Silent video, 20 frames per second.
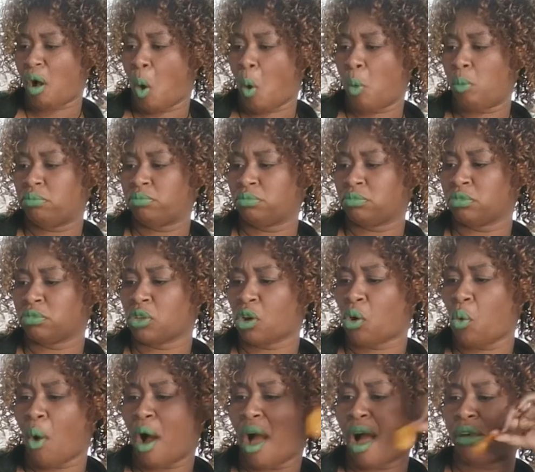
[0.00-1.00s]
estate is quite
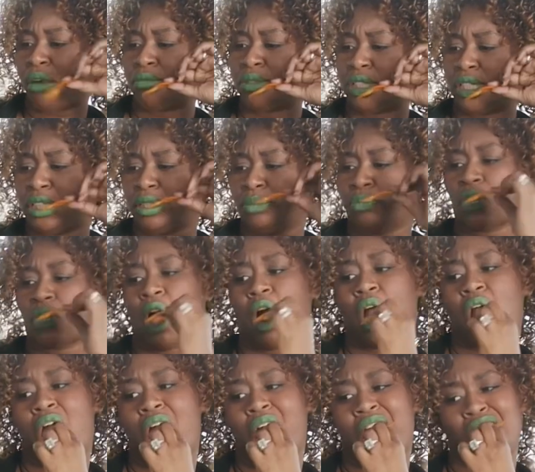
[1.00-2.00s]
peculiar and
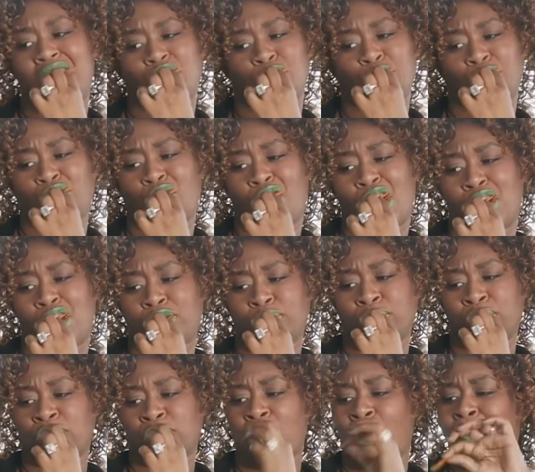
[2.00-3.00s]
only exists in the year
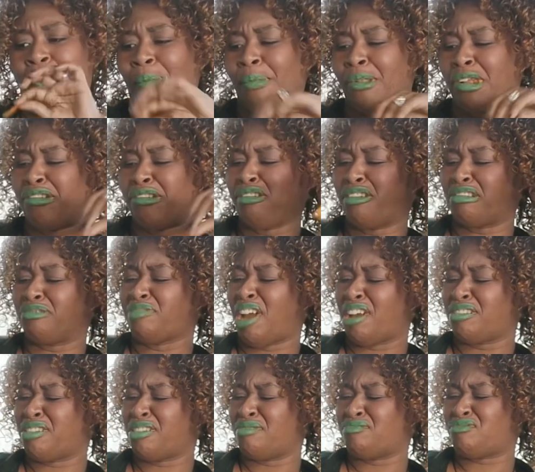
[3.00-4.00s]
1920. Year
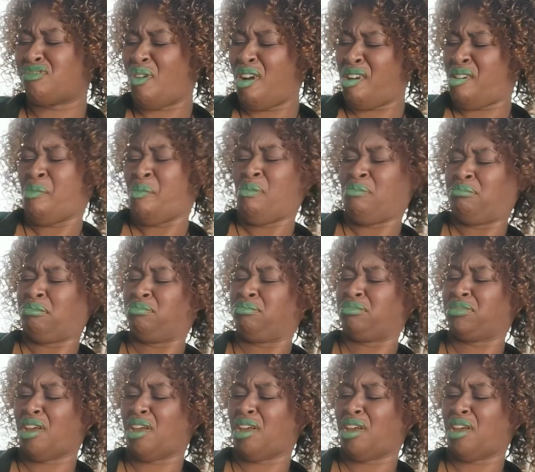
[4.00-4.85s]
1920?